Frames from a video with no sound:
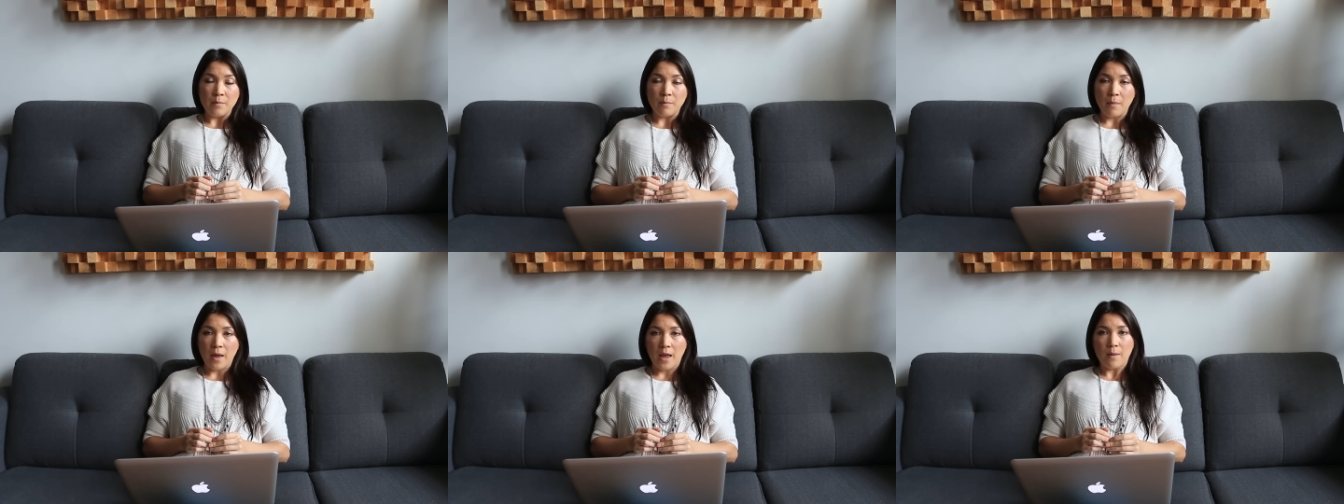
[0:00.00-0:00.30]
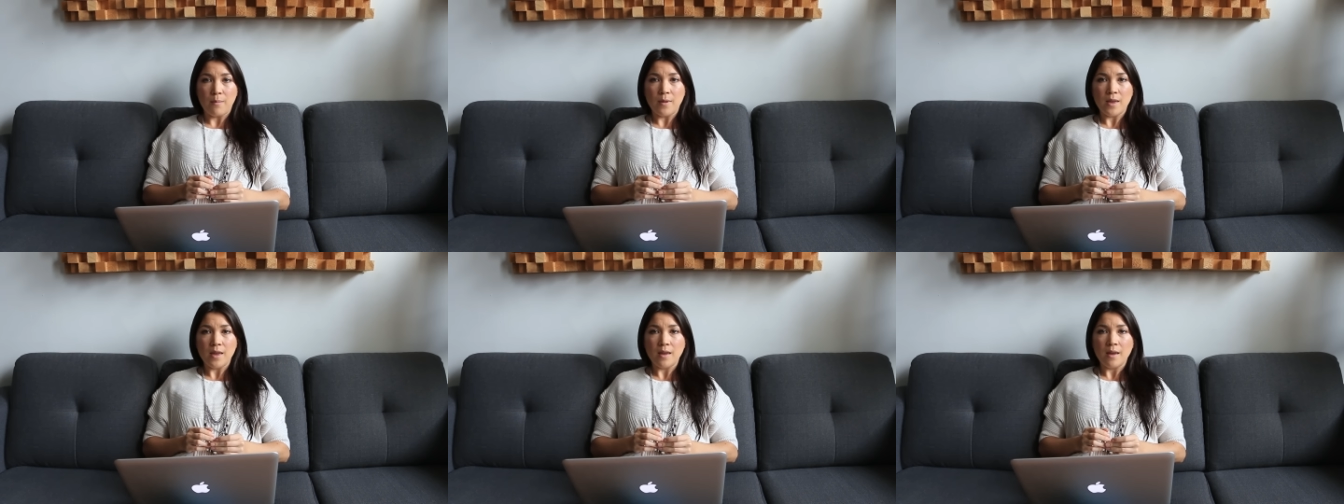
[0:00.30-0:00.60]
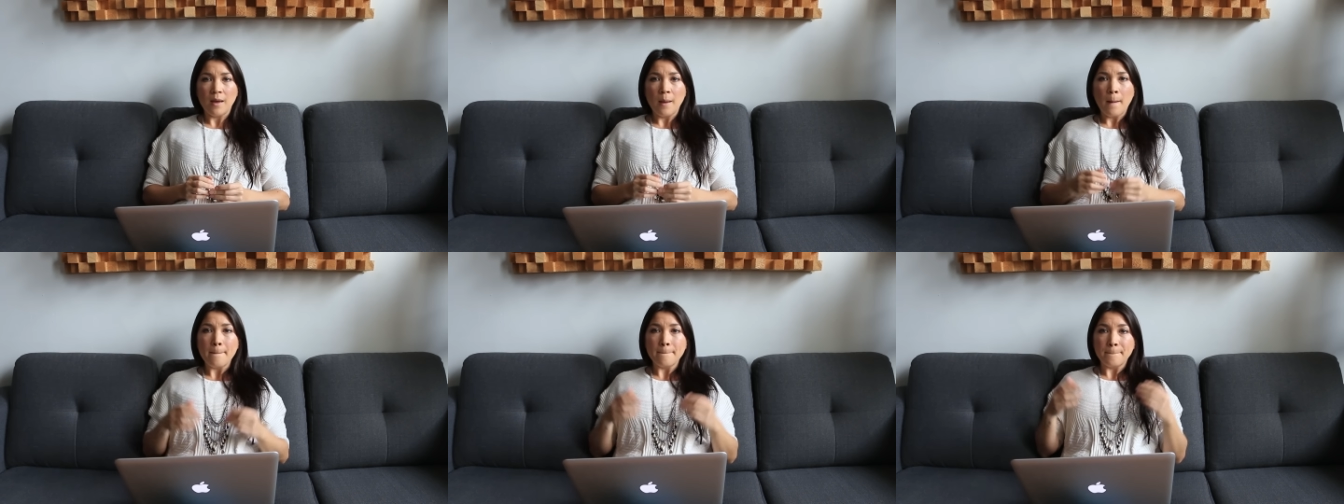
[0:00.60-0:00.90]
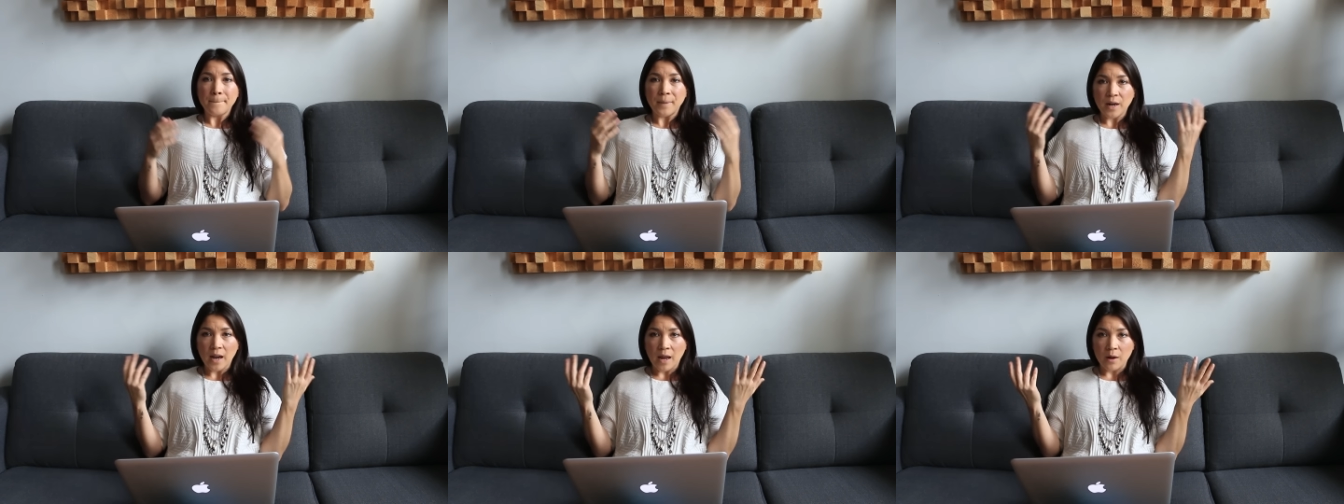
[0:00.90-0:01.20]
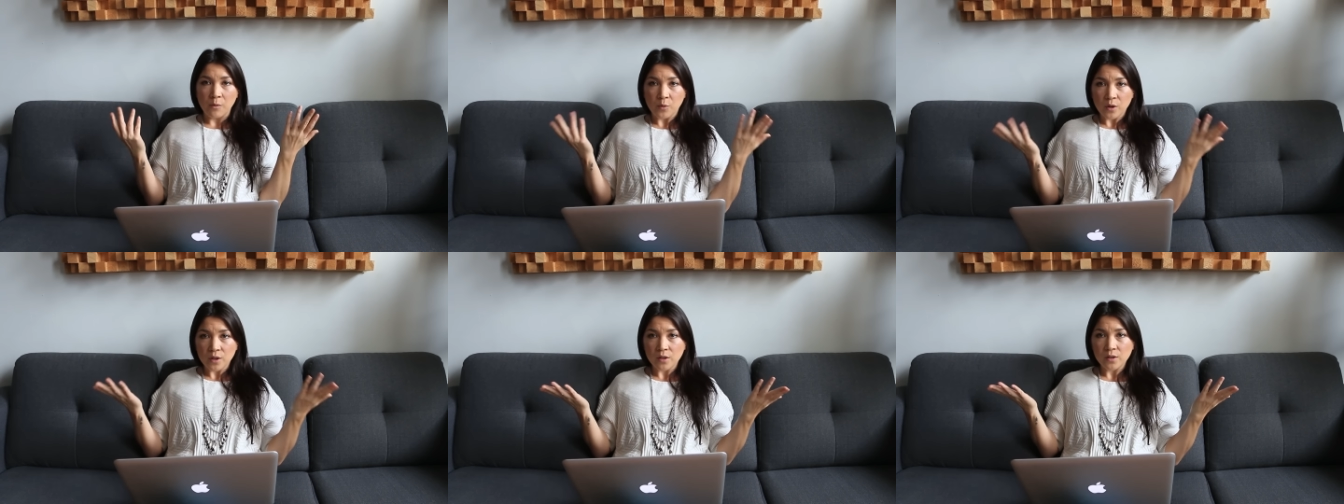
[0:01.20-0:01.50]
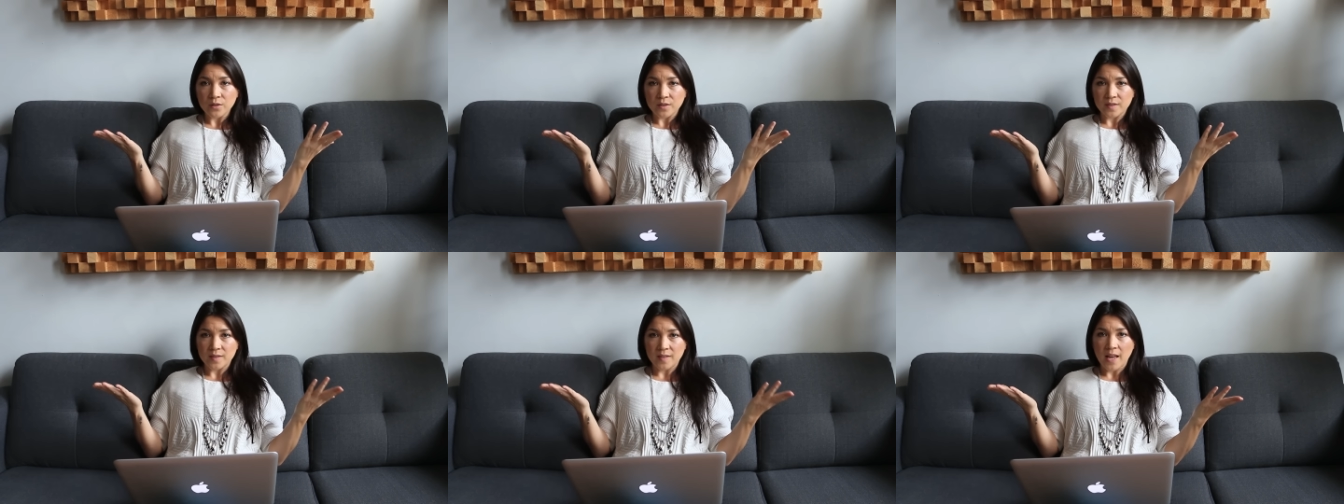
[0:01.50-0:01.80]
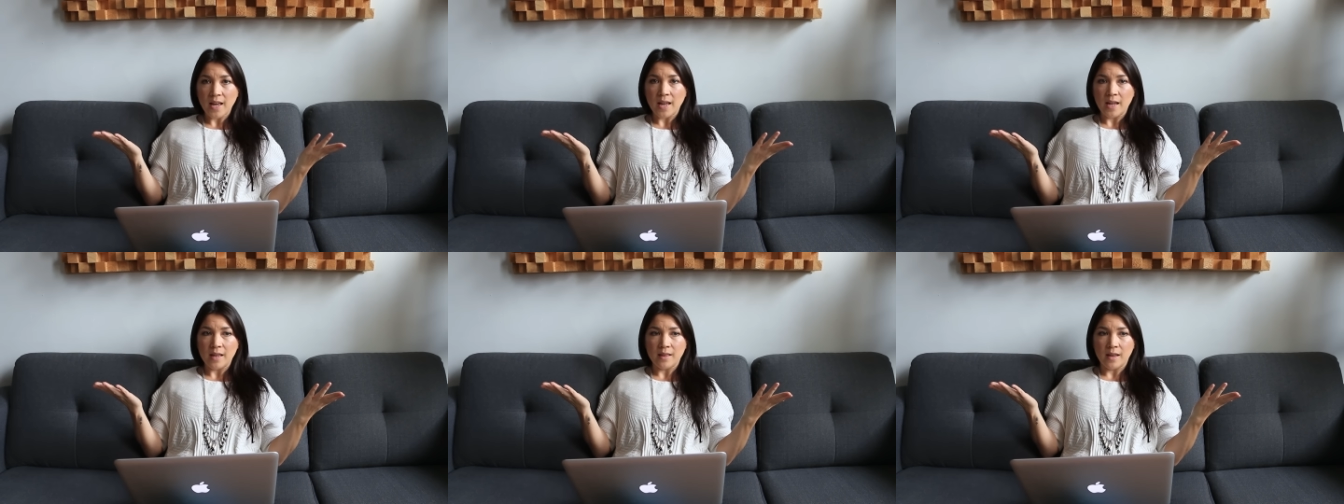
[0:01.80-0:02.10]
Maybe. But I will
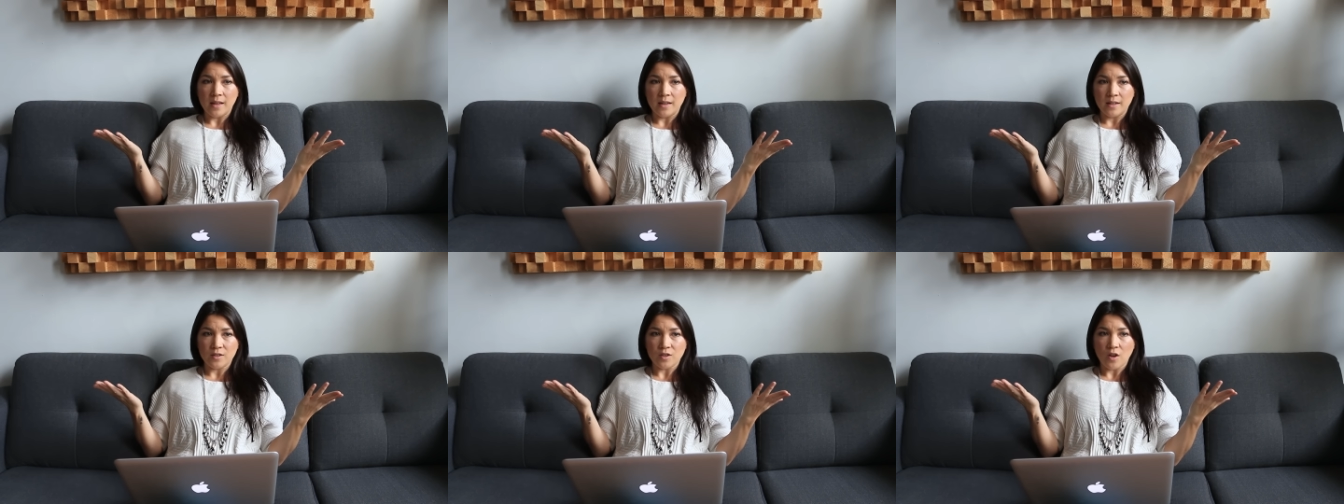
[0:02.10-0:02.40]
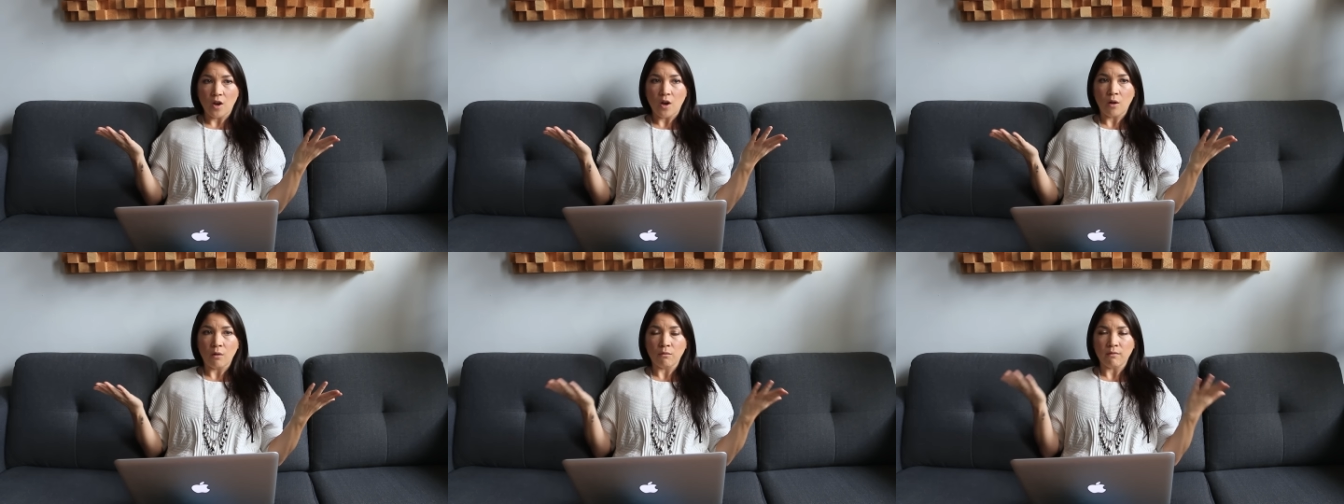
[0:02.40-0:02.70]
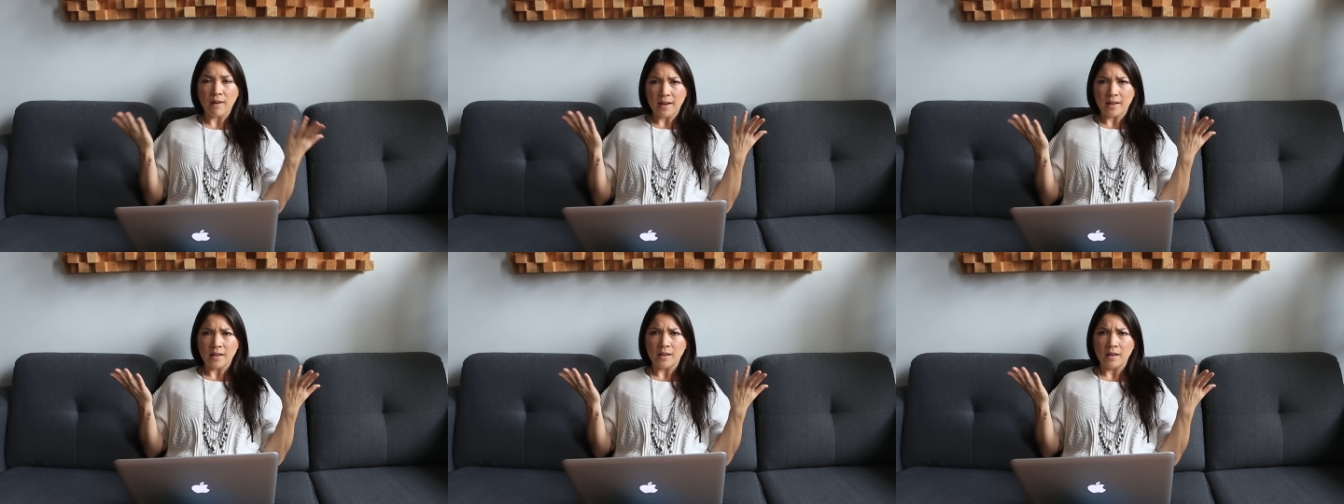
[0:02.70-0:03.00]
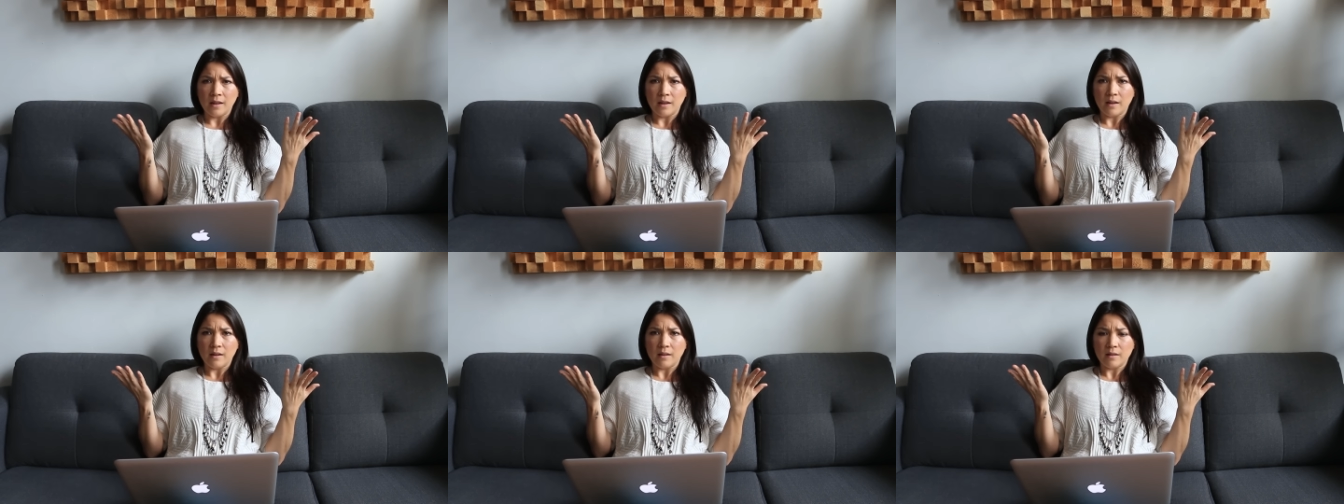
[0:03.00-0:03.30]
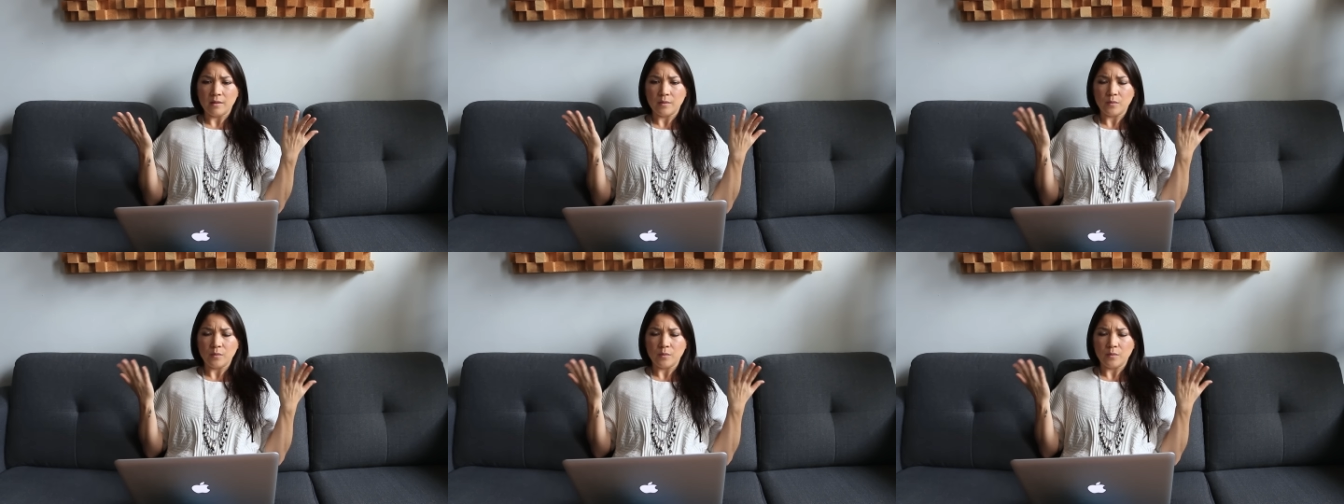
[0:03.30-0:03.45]
say that it's already,